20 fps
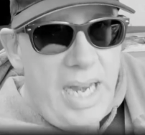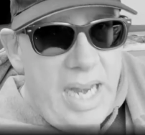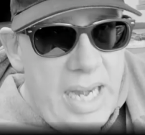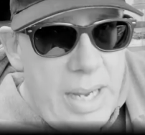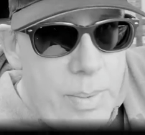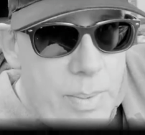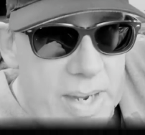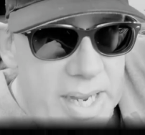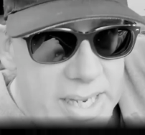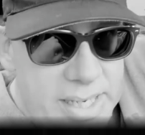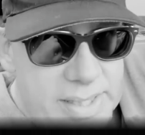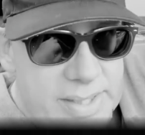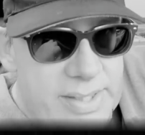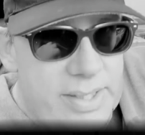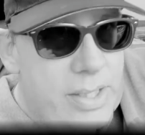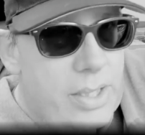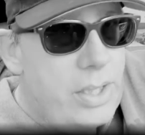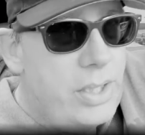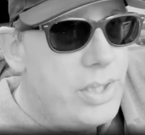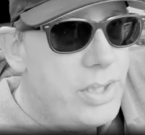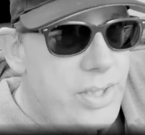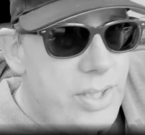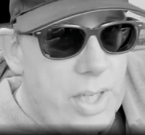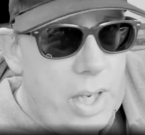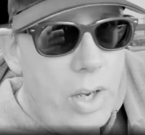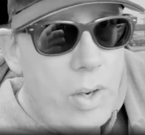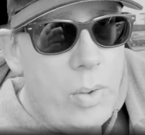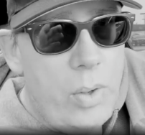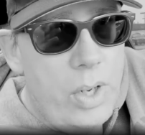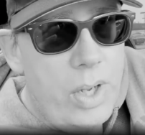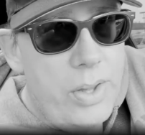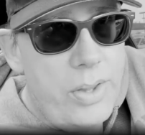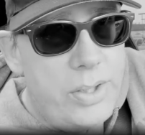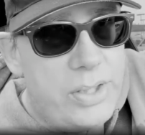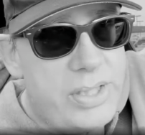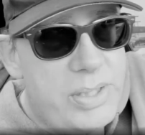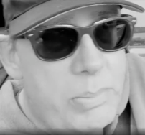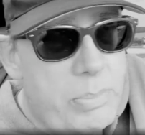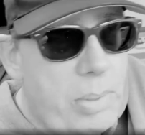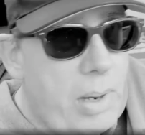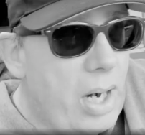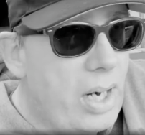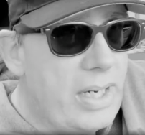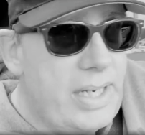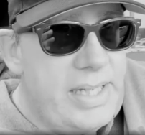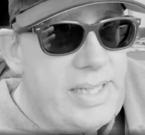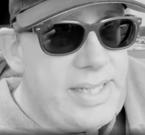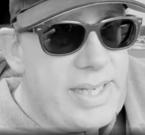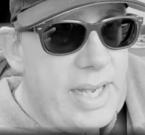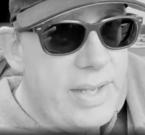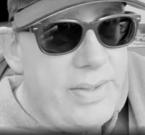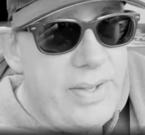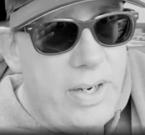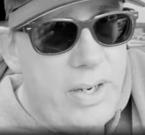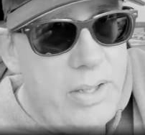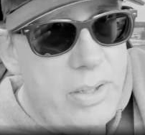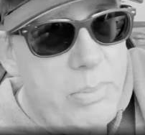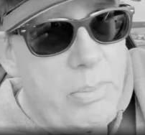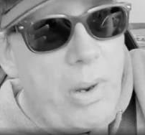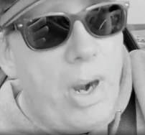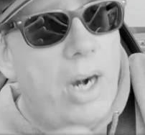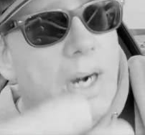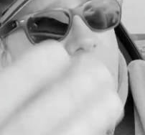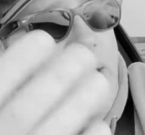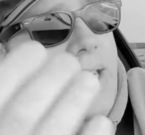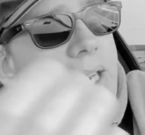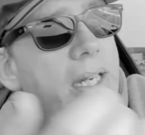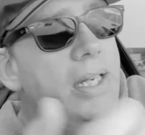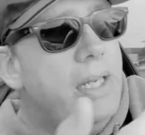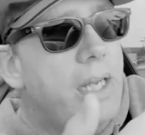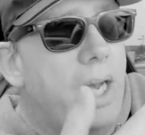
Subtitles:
anyways, so there's some bargains out there in the market.